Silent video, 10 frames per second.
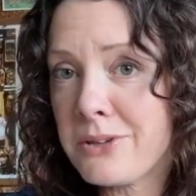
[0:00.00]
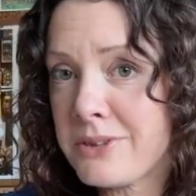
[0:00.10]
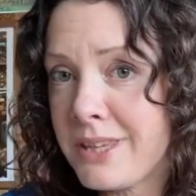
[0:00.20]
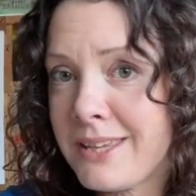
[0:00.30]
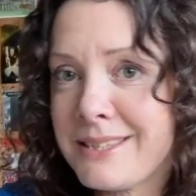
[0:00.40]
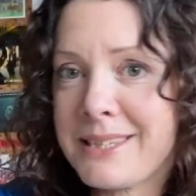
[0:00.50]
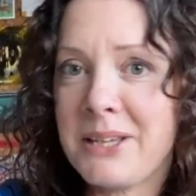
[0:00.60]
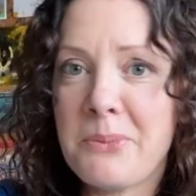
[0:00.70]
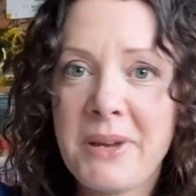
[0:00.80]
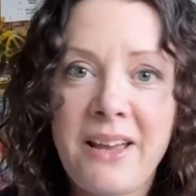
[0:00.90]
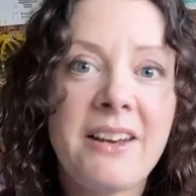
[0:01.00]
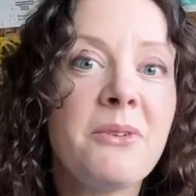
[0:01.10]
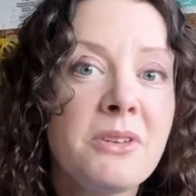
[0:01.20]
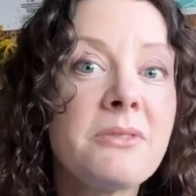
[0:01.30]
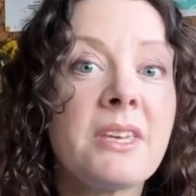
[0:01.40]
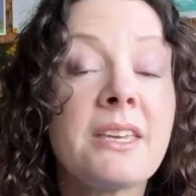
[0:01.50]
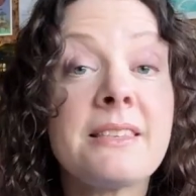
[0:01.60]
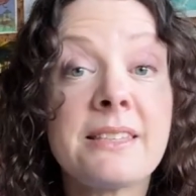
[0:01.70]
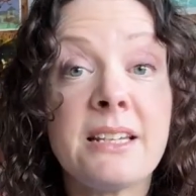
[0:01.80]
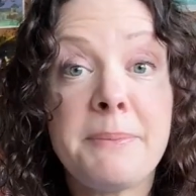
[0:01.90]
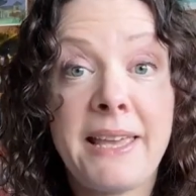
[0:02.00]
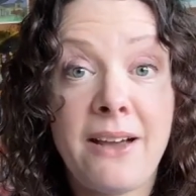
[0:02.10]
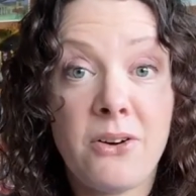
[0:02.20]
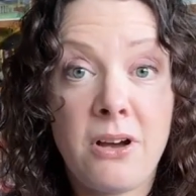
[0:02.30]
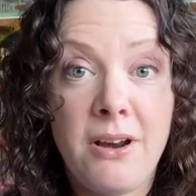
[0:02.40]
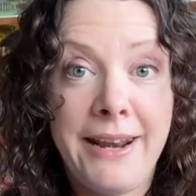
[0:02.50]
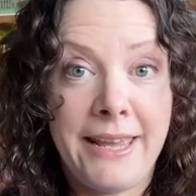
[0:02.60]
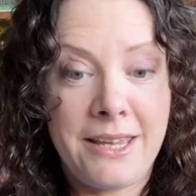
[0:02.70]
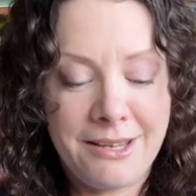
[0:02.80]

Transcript: you think it's going to be. I know you think it's going to be alcoholic.